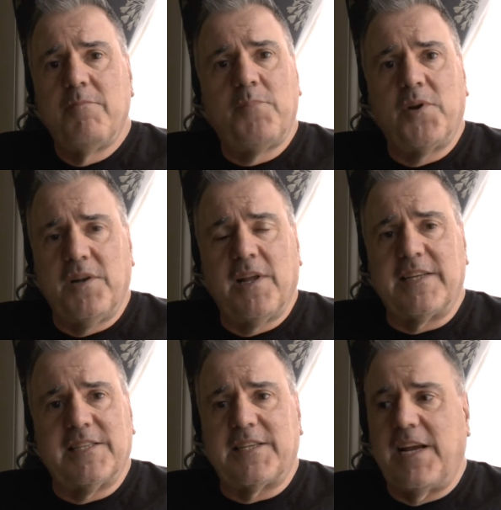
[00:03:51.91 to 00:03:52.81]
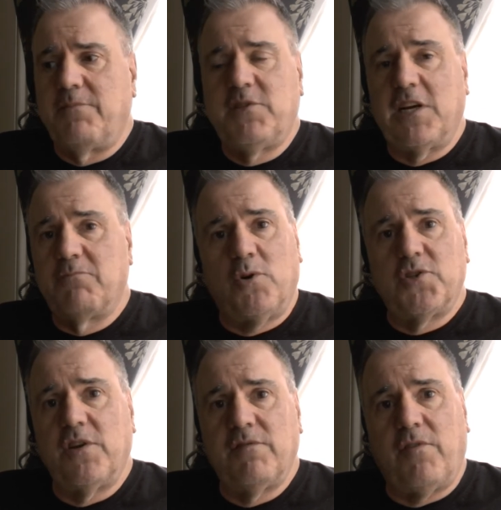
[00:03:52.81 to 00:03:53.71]
but it, like I say, Jim
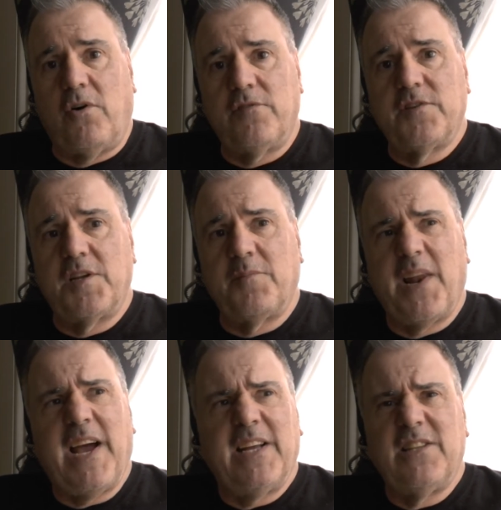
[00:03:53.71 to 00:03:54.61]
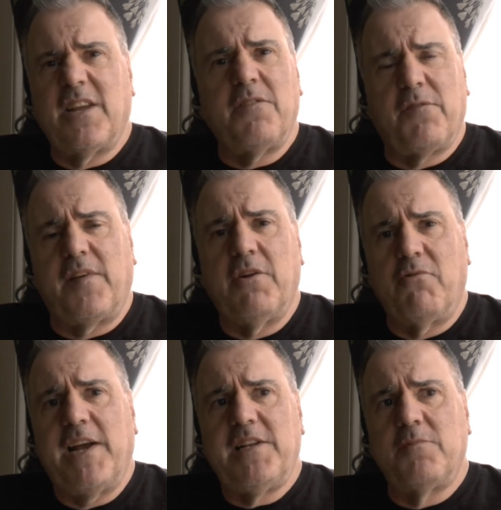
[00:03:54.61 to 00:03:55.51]
wasn't involved in them, and it didn't feel
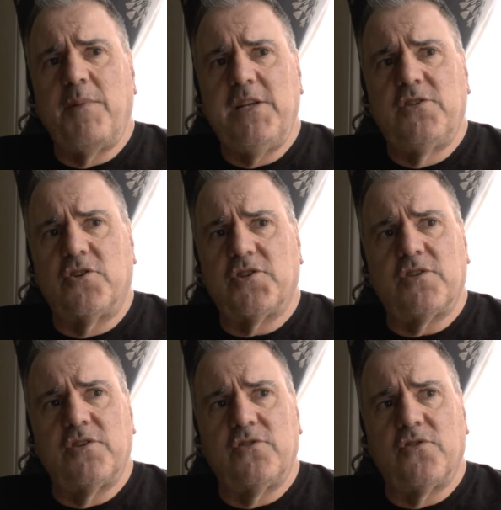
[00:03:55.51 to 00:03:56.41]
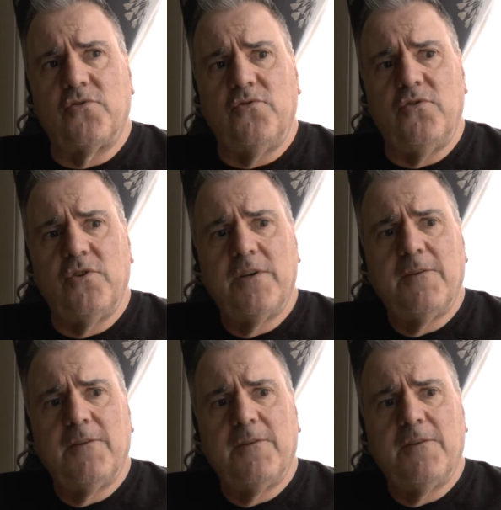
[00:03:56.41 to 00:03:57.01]
right to me just to do